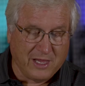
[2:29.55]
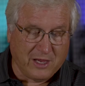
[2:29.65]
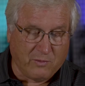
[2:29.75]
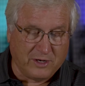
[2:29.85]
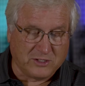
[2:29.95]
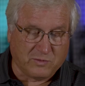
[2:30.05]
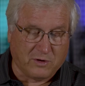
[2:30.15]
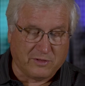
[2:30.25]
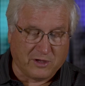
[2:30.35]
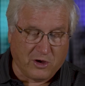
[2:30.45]
in which
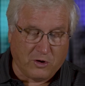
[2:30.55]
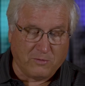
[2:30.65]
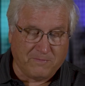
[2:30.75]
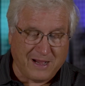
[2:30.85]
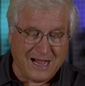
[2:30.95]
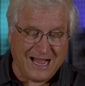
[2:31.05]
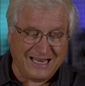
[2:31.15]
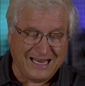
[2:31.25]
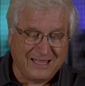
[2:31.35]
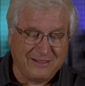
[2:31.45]
were the golden
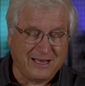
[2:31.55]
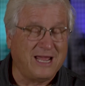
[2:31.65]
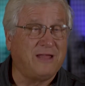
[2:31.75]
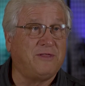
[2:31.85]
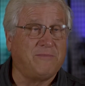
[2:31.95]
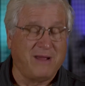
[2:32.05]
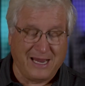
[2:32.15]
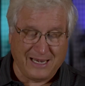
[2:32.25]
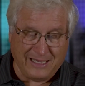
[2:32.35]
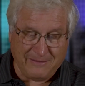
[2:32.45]
pot that had the
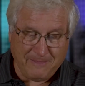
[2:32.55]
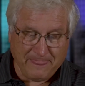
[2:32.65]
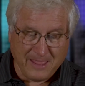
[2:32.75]
manna,